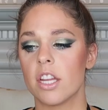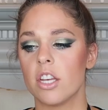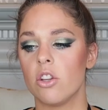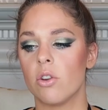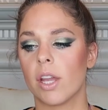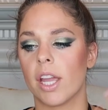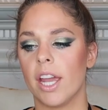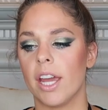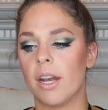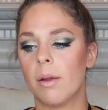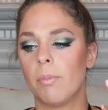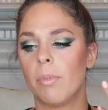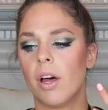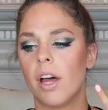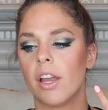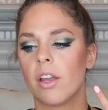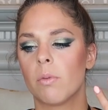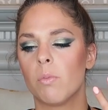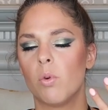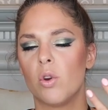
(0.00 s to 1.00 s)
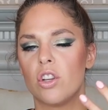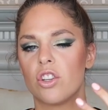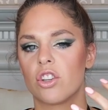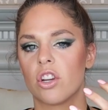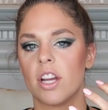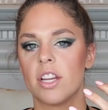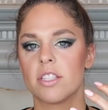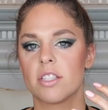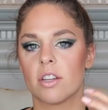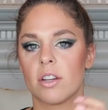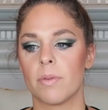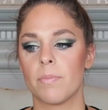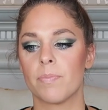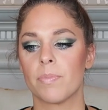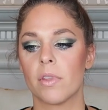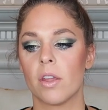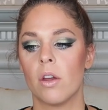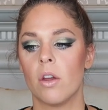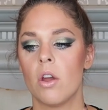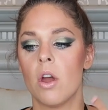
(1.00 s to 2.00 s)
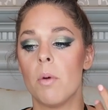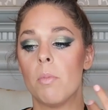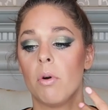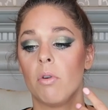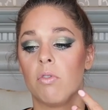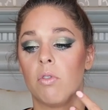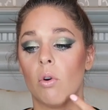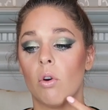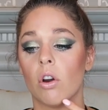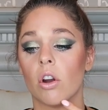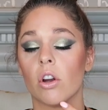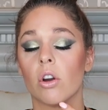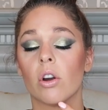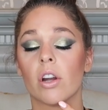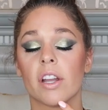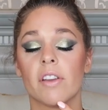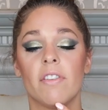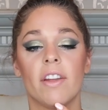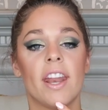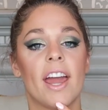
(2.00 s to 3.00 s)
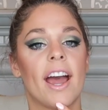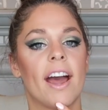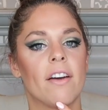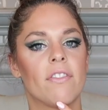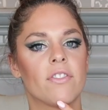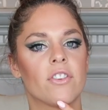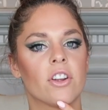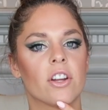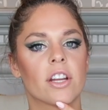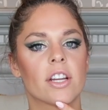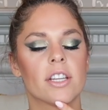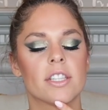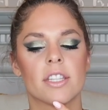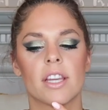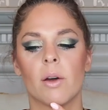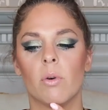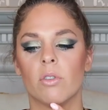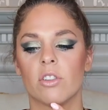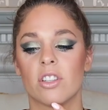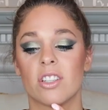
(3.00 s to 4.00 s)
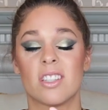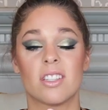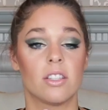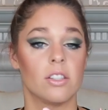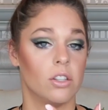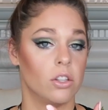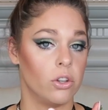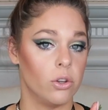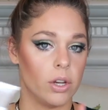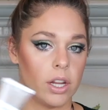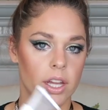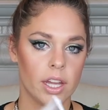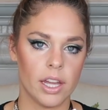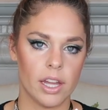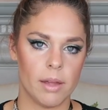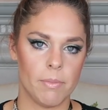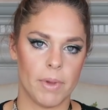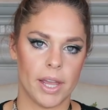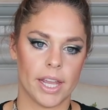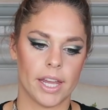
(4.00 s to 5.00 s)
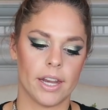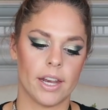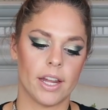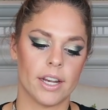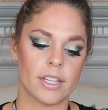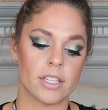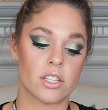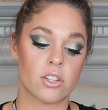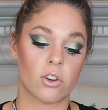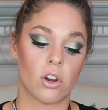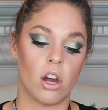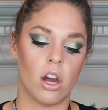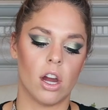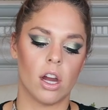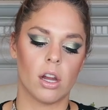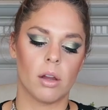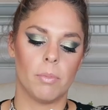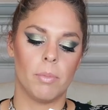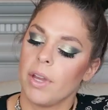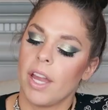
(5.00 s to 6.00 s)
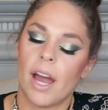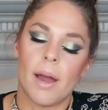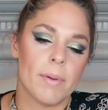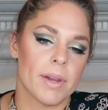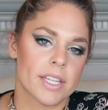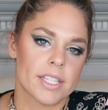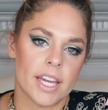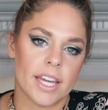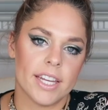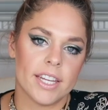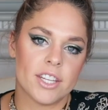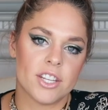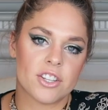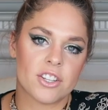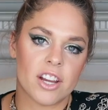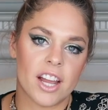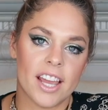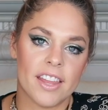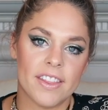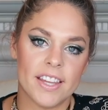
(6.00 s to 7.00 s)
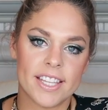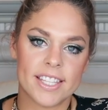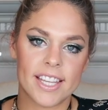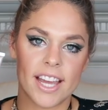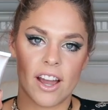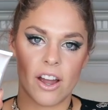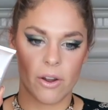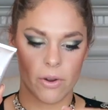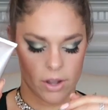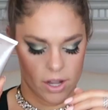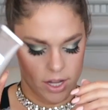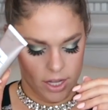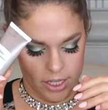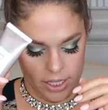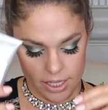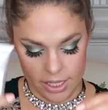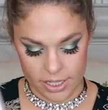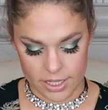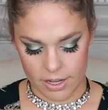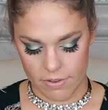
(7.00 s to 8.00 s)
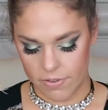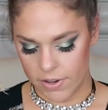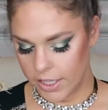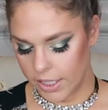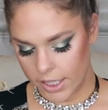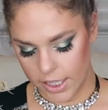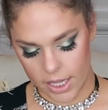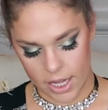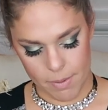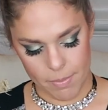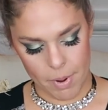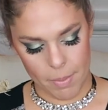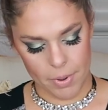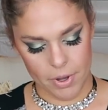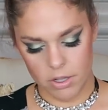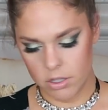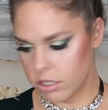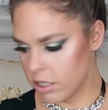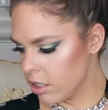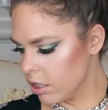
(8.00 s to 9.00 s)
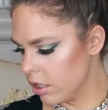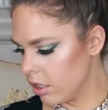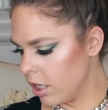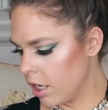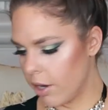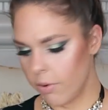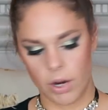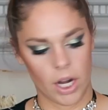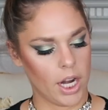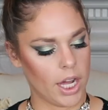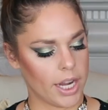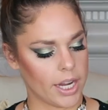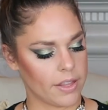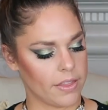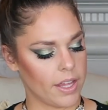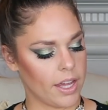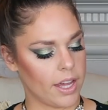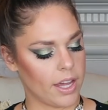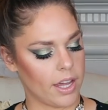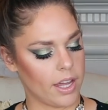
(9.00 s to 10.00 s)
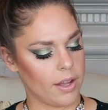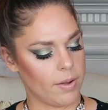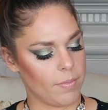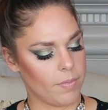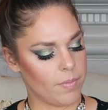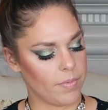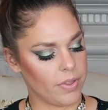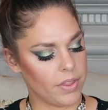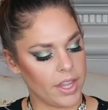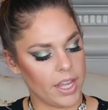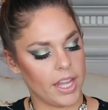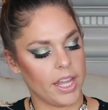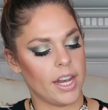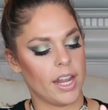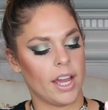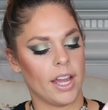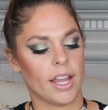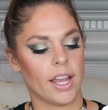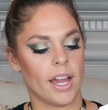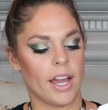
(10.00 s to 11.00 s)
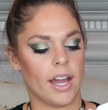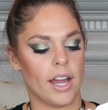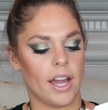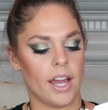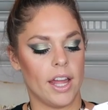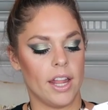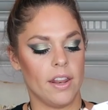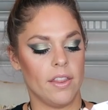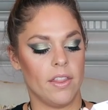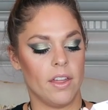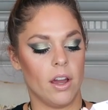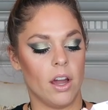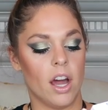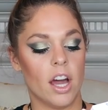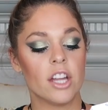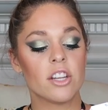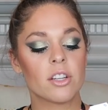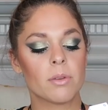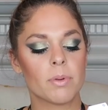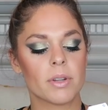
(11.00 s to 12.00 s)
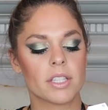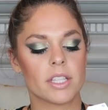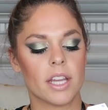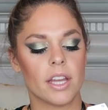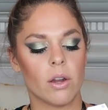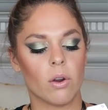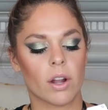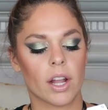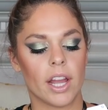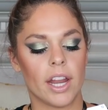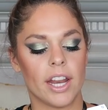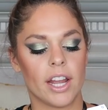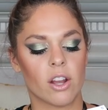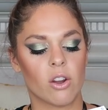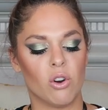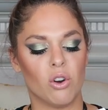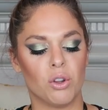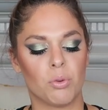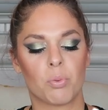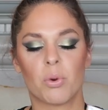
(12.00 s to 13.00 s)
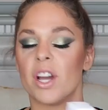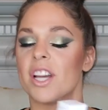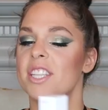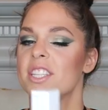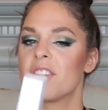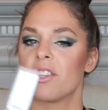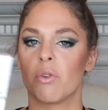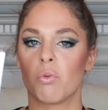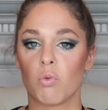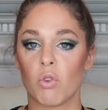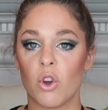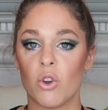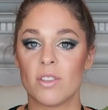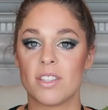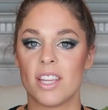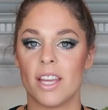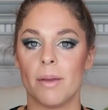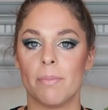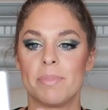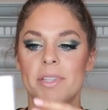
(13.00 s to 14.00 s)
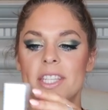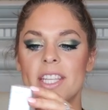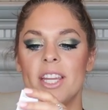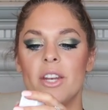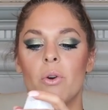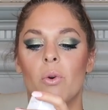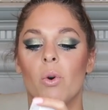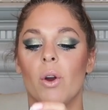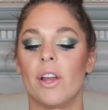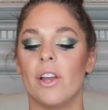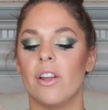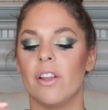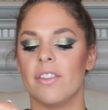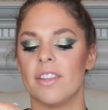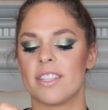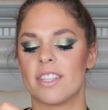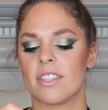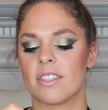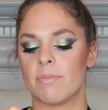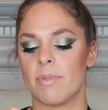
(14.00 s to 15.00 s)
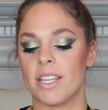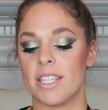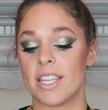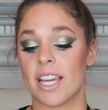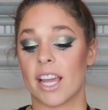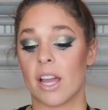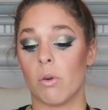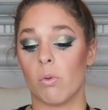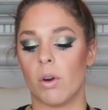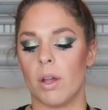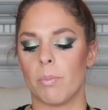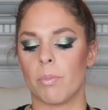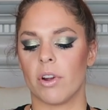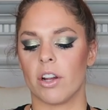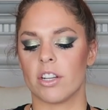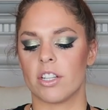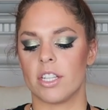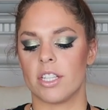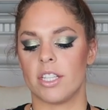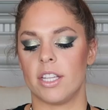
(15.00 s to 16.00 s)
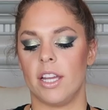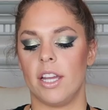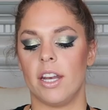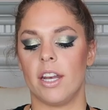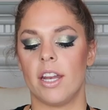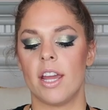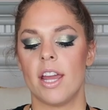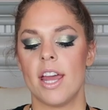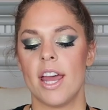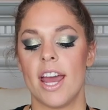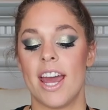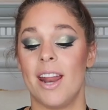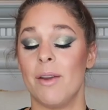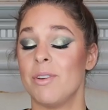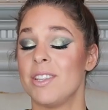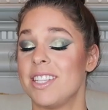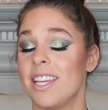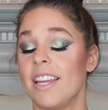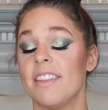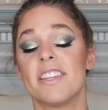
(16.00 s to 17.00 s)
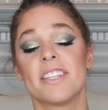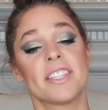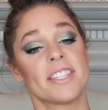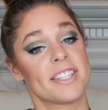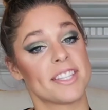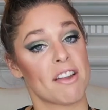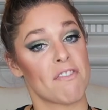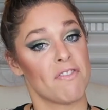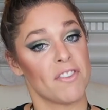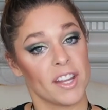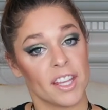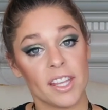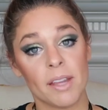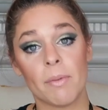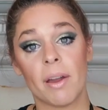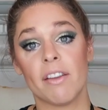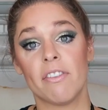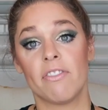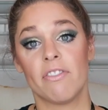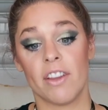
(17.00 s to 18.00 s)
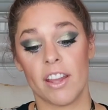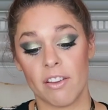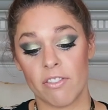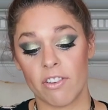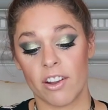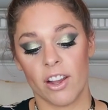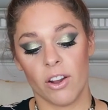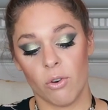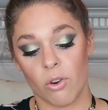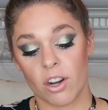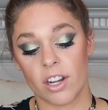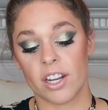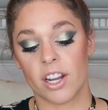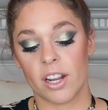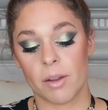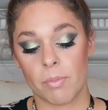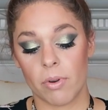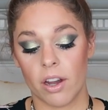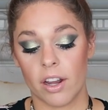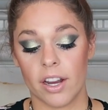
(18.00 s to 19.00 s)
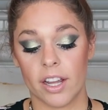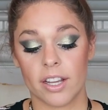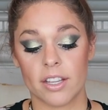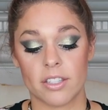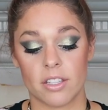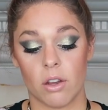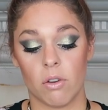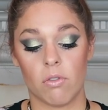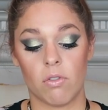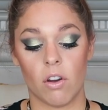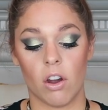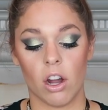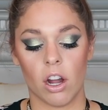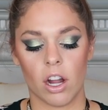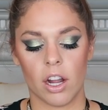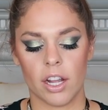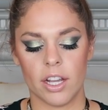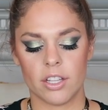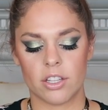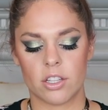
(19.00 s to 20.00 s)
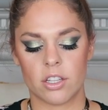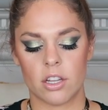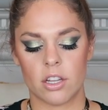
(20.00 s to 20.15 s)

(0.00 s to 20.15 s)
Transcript: then you can apply your moisturizer before or even after, because that will just dilute it and make it not as strong. But yeah, I'm excited to try this out. I'll definitely keep you posted how I like that. Then I got the 100% organic cold pressed rosehip seed oil. This is my second one purchasing. And I would say this is definitely my favorite ordinary product so far.